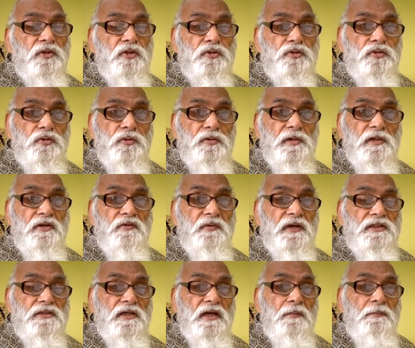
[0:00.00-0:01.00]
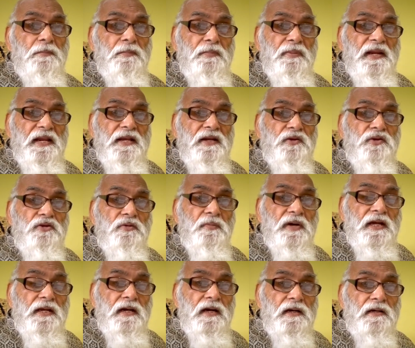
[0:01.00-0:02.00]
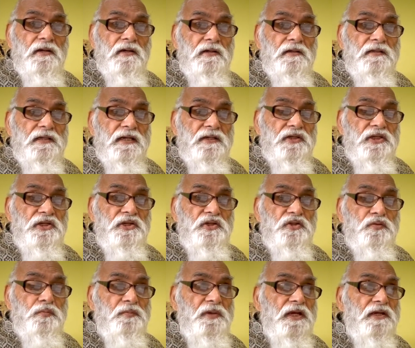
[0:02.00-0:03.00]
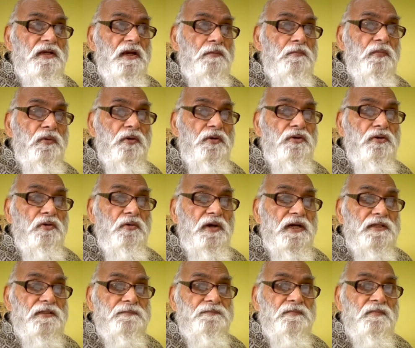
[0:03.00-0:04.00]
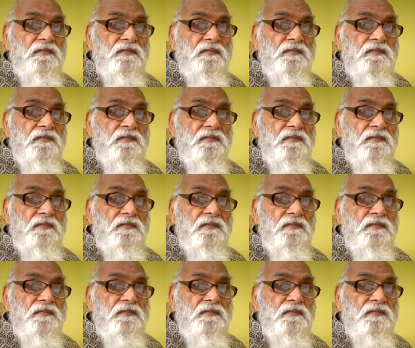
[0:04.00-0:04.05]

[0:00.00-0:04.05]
So it was complained to my uncle that he is making more noise.